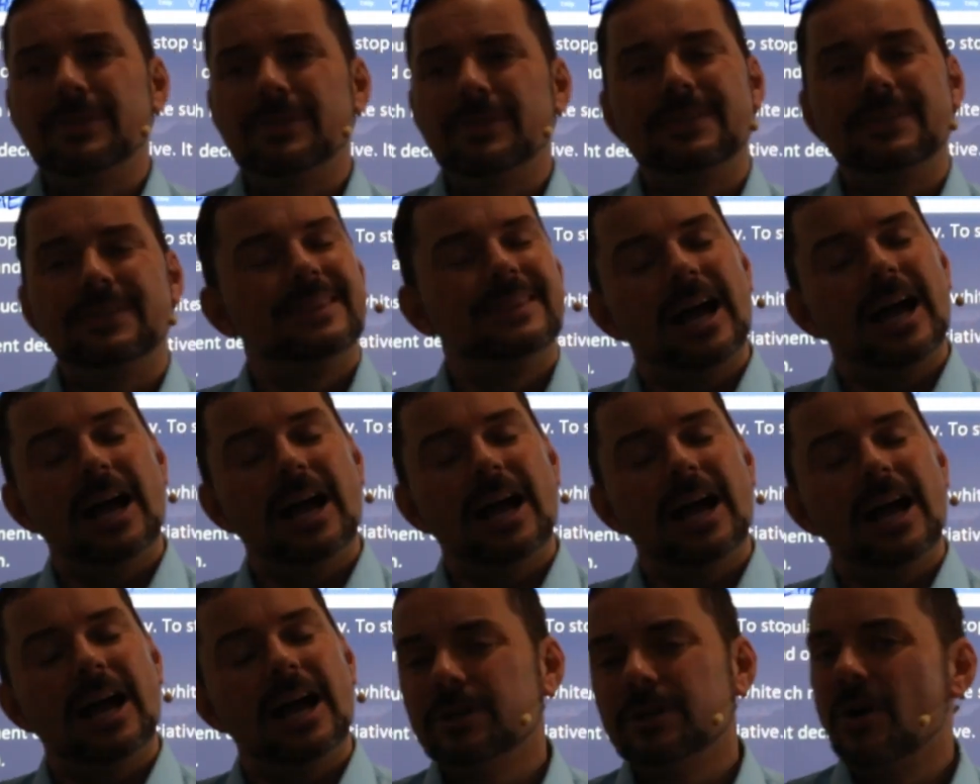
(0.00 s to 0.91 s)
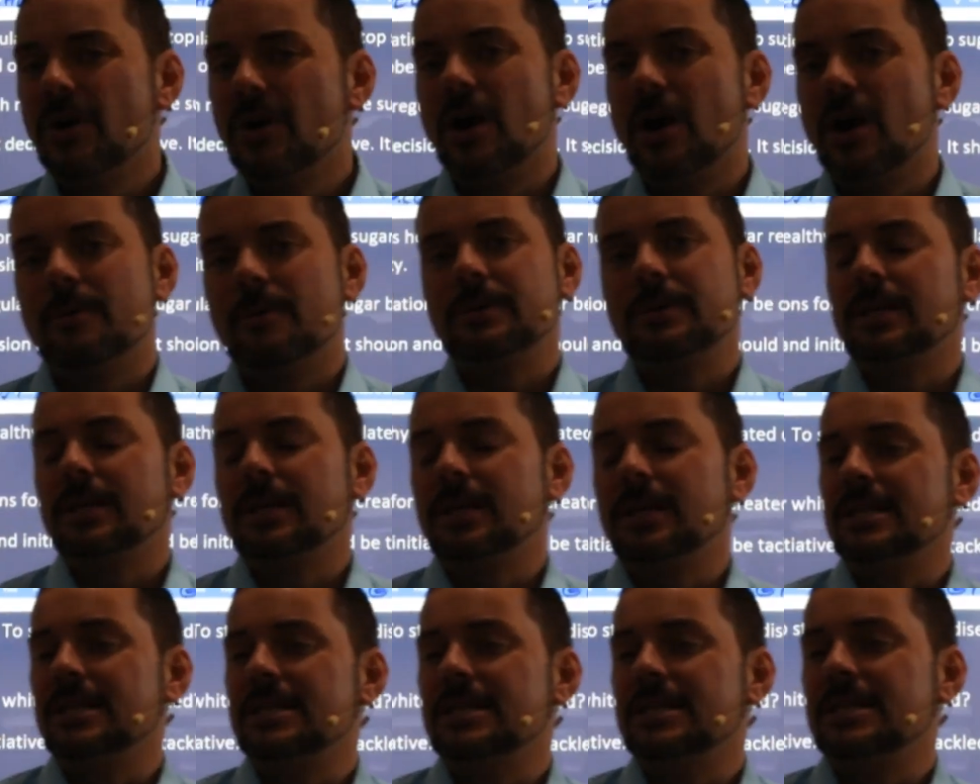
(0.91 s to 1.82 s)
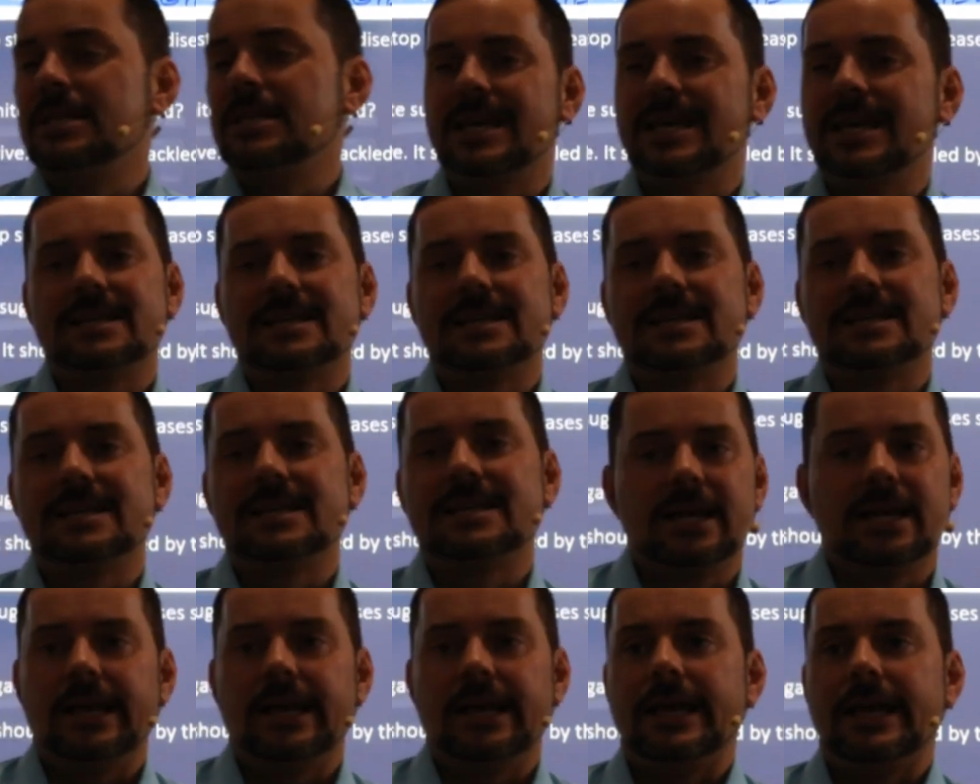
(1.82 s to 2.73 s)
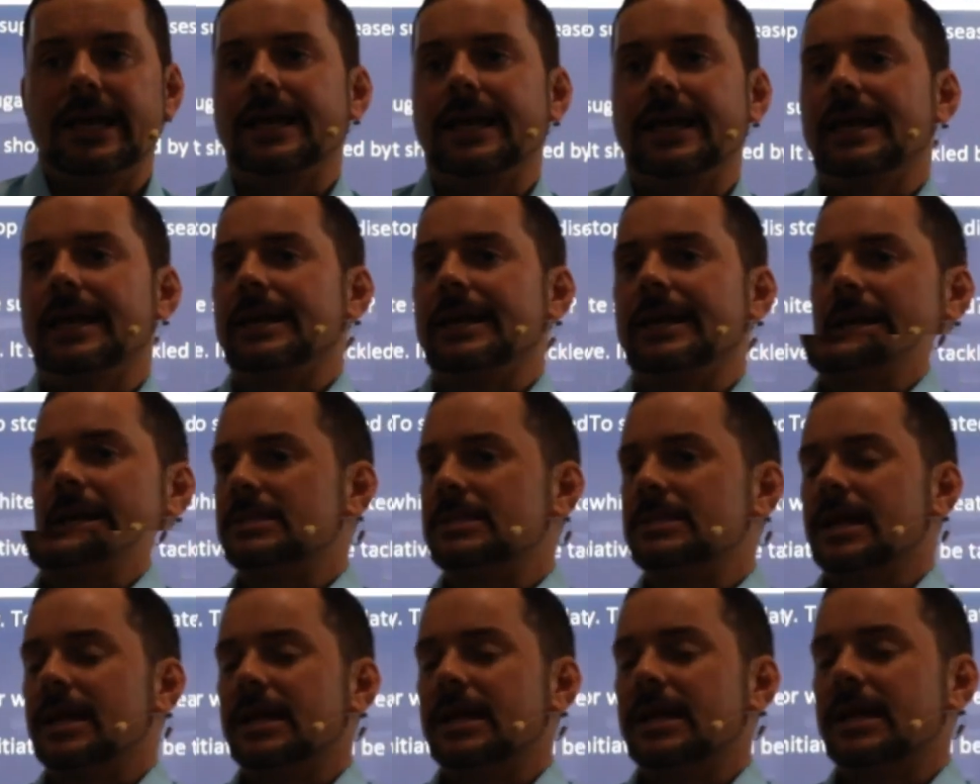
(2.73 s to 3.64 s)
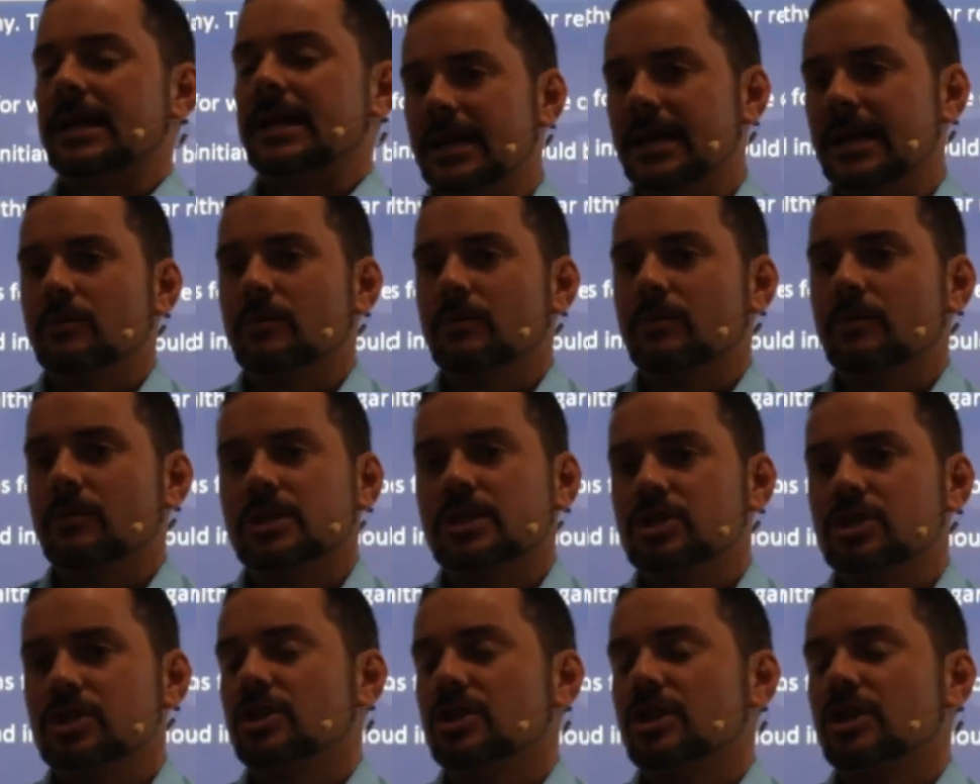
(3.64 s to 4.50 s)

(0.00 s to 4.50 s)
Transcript: That would not be an easy essay in a second language